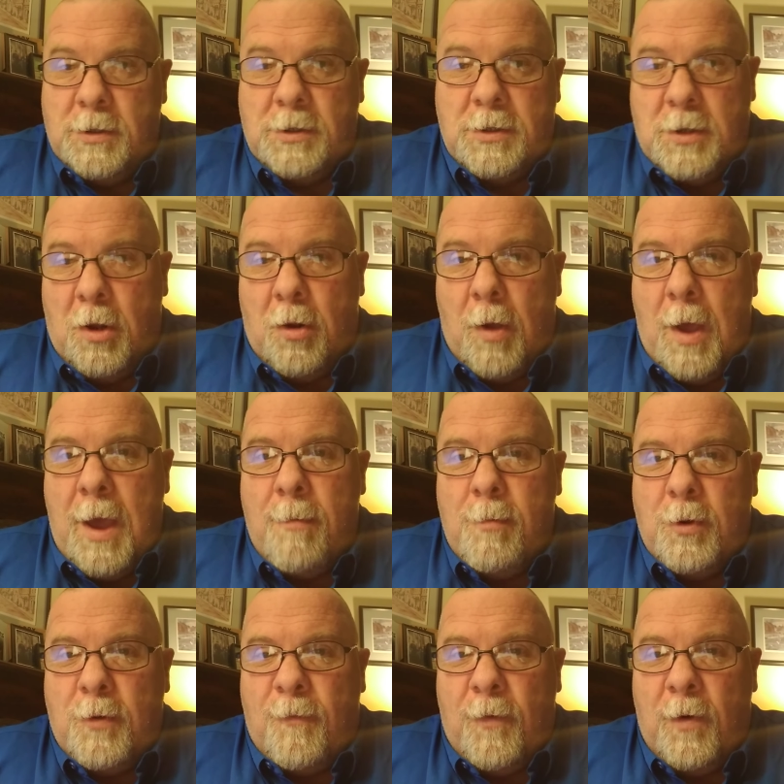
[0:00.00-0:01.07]
This little
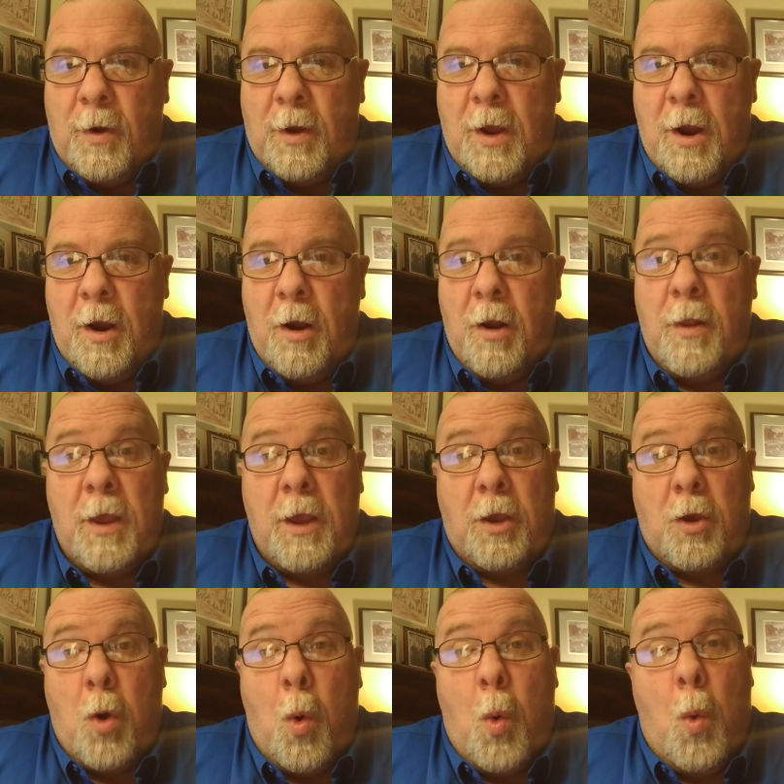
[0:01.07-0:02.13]
atmospheric air, that
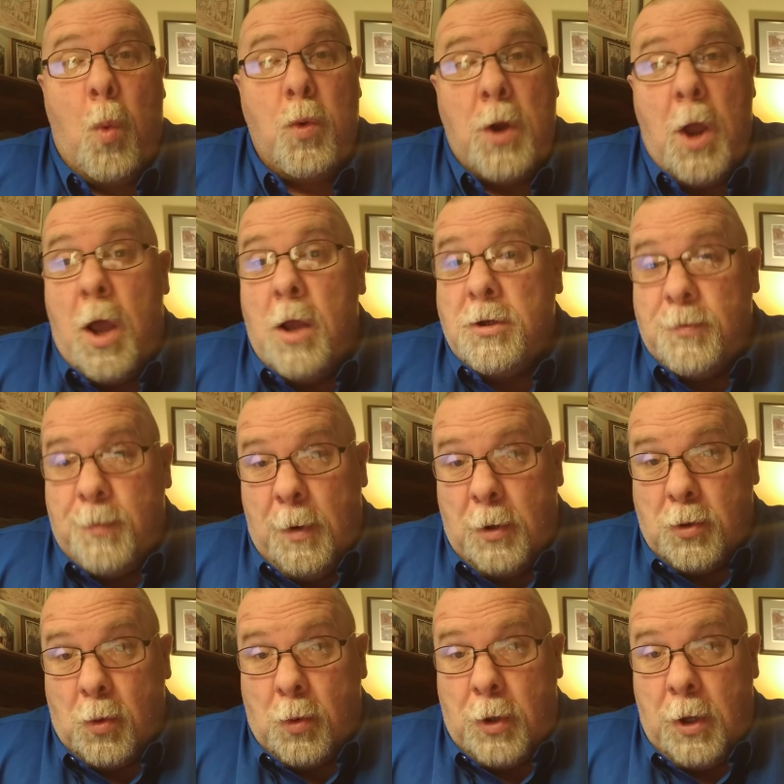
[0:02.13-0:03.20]
cold, non
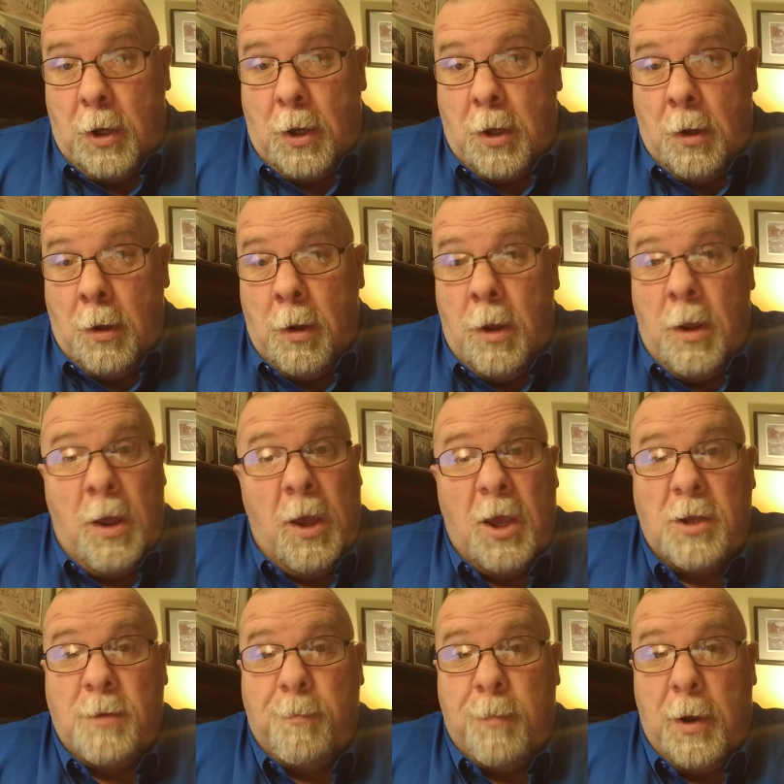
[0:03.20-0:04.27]
spiritual thinking,
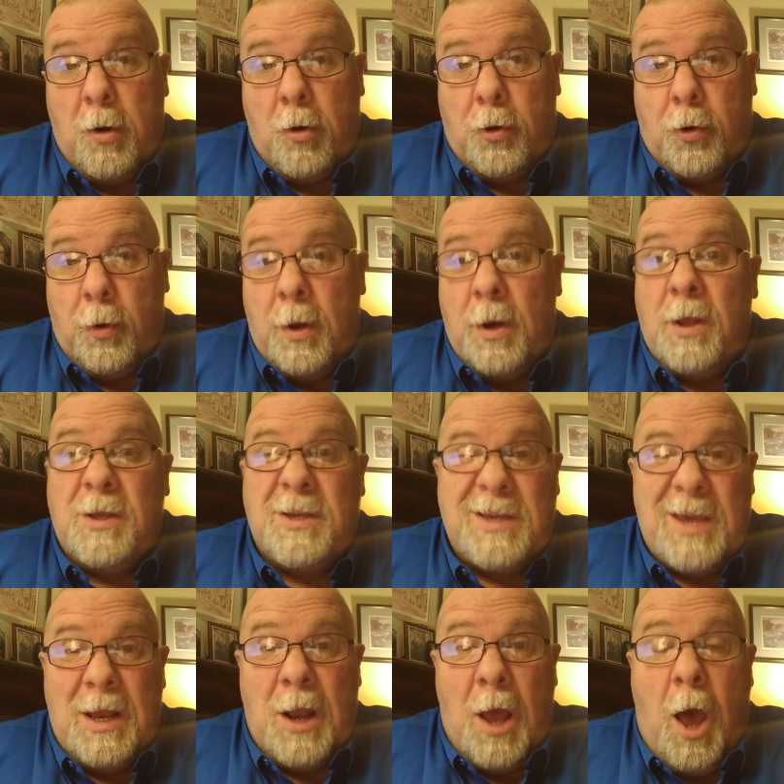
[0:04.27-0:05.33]
it's bitter to it and it's
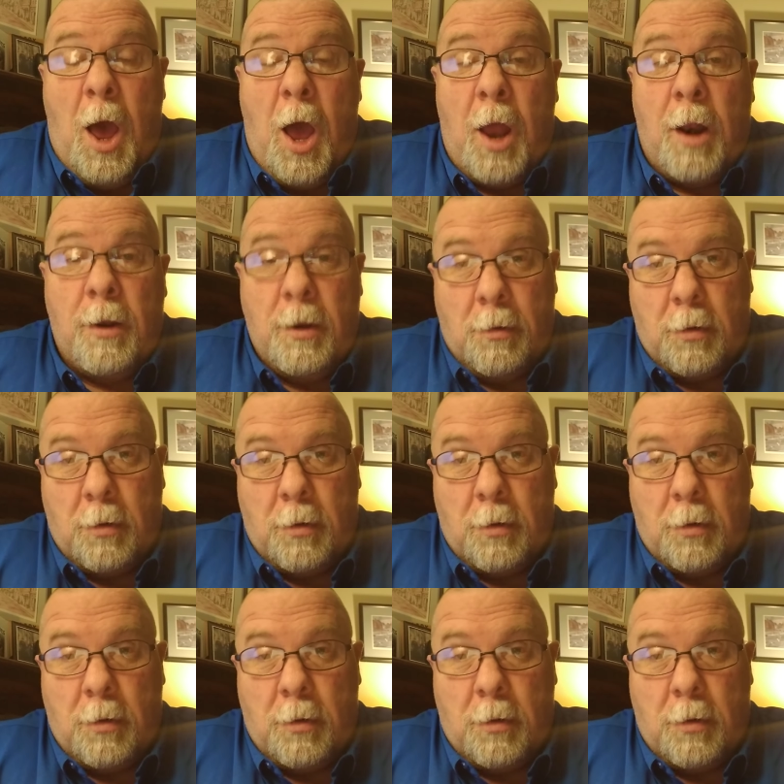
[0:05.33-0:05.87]
getting hot.